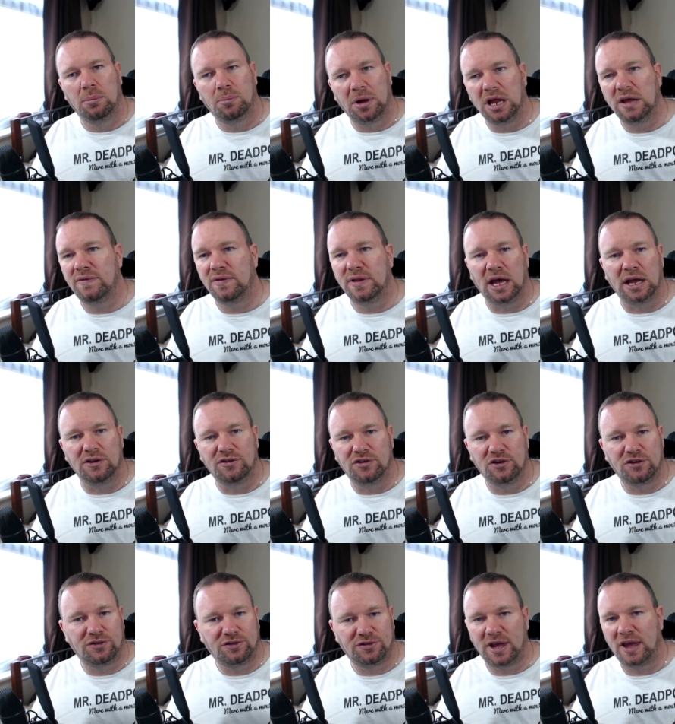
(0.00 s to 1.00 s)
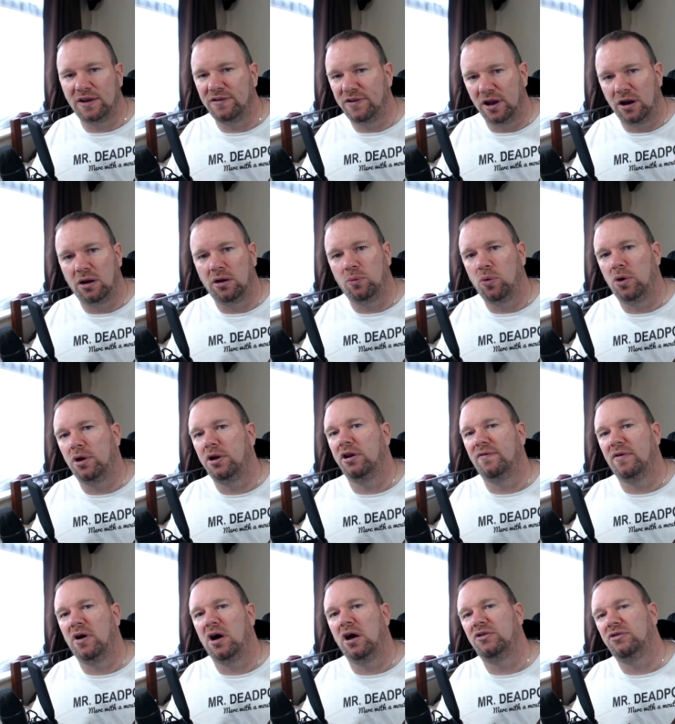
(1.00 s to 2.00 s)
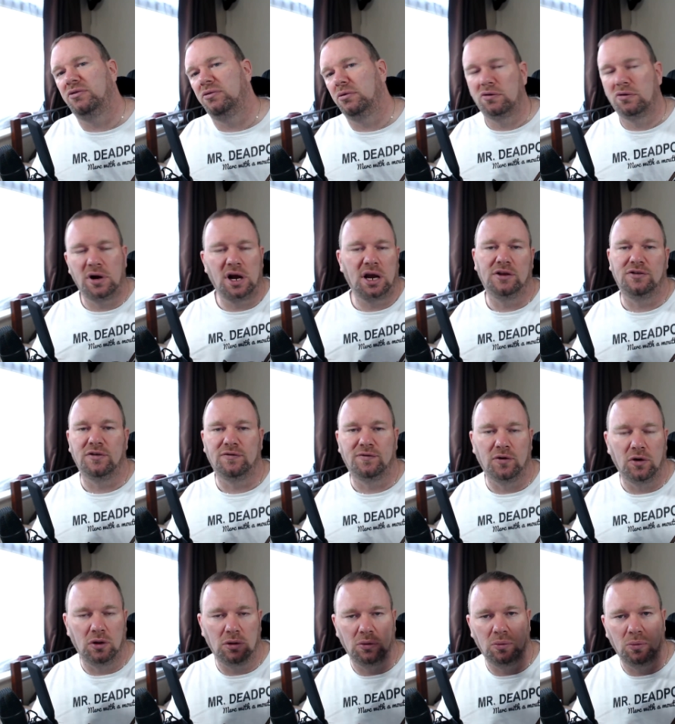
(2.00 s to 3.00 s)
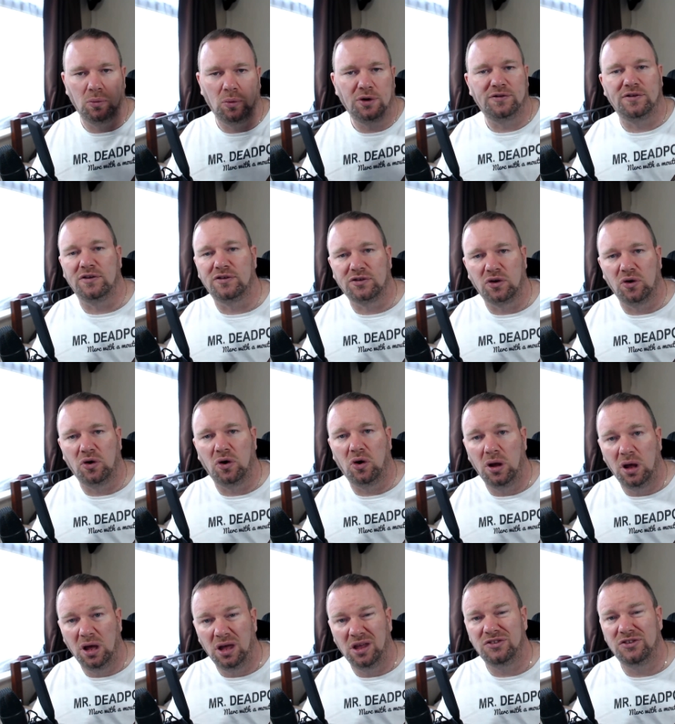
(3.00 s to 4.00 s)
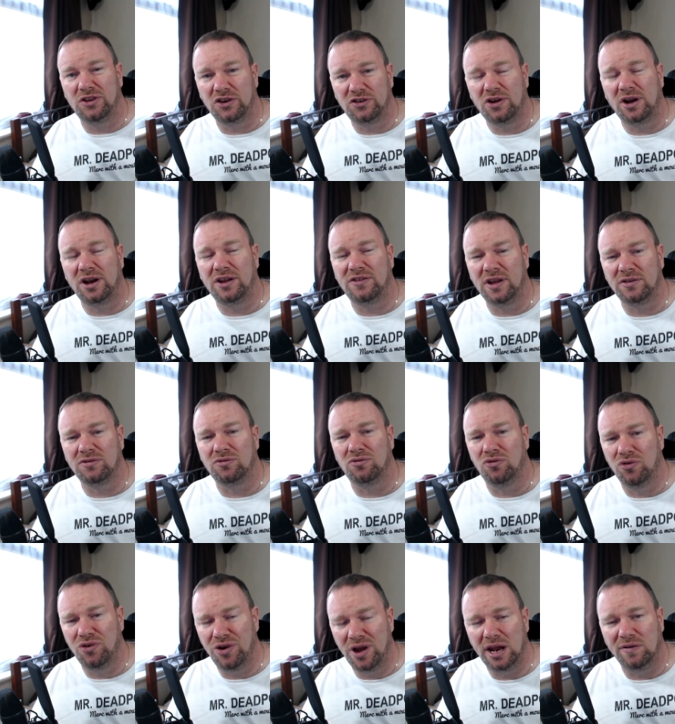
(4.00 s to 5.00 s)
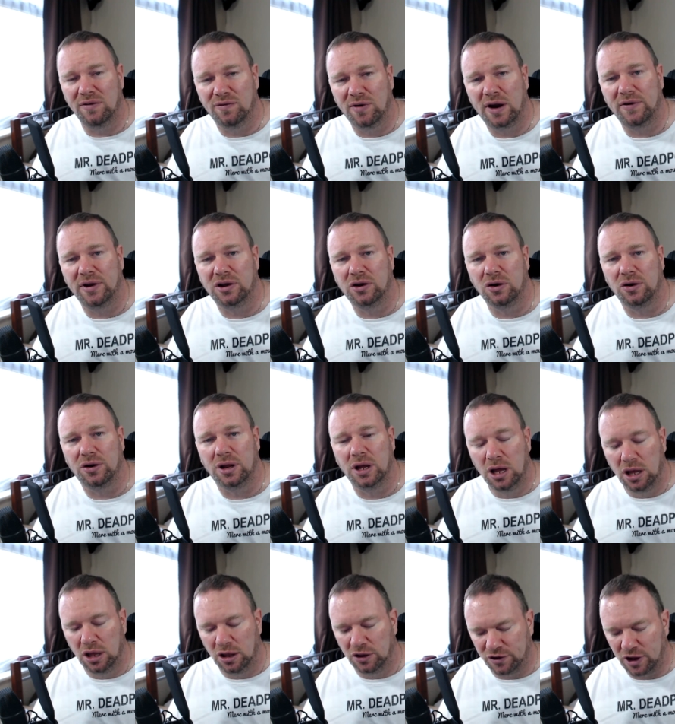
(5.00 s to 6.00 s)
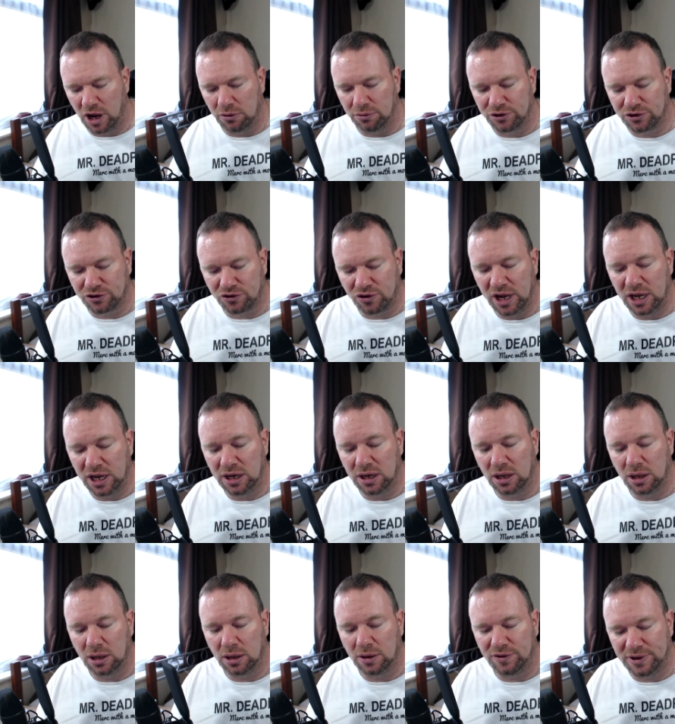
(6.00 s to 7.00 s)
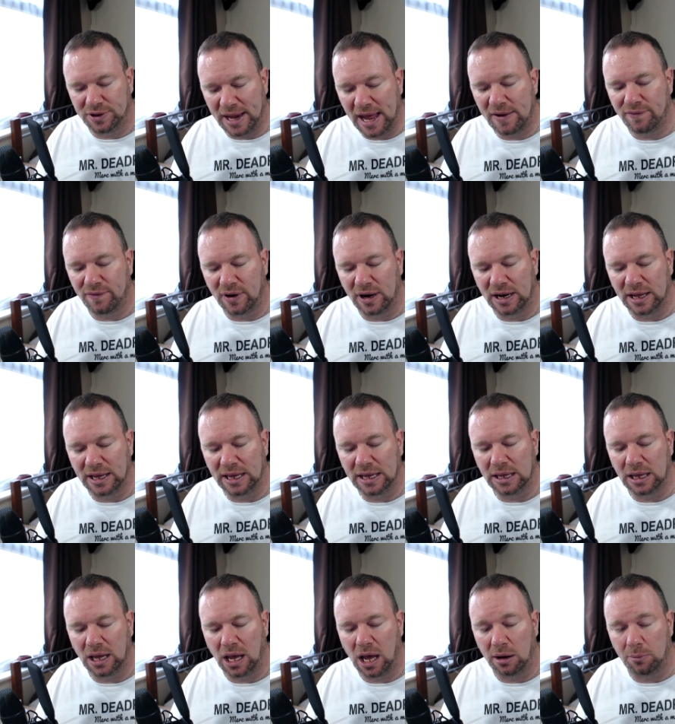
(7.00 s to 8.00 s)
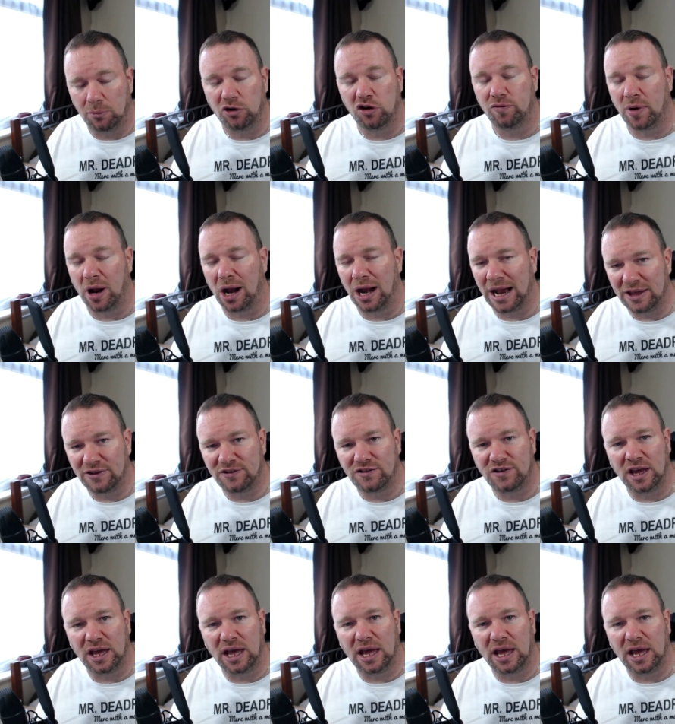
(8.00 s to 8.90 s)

But even then, just testing on a water device, cranking it to full, what does it score? 696, really very good. So the screen, definitely an improvement on last